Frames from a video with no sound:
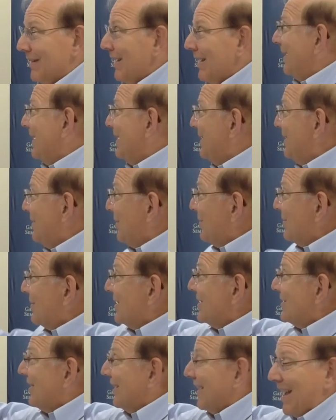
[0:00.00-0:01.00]
I mean, he knows
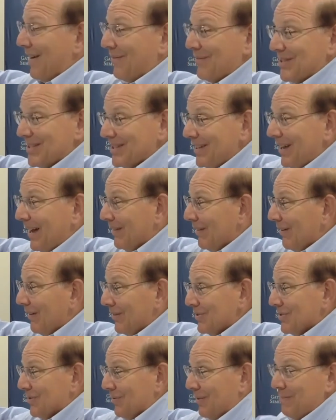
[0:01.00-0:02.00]
he's going to have a son
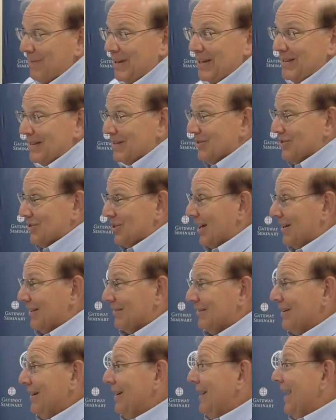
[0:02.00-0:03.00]
also. I mean, this
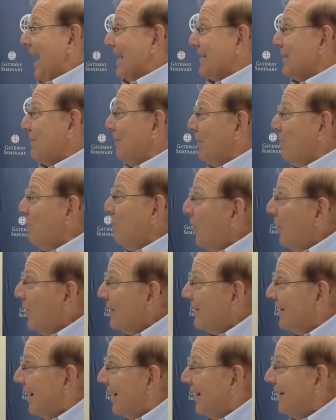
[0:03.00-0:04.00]
child hasn't been
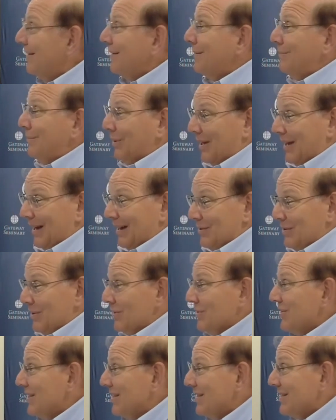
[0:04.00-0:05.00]
born yet, but okay. God
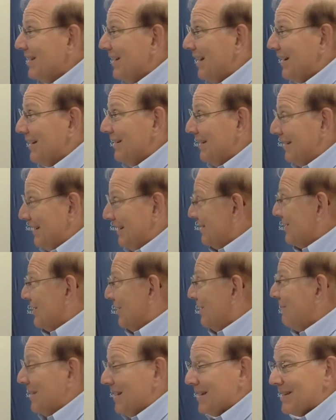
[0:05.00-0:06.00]
knows he's got he's
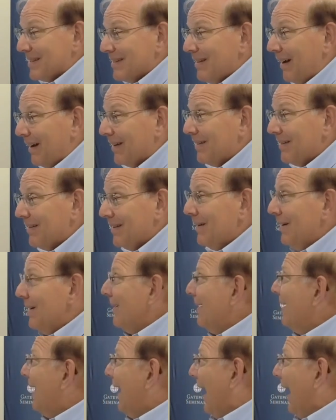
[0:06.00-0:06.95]
going to be a son. Yeah.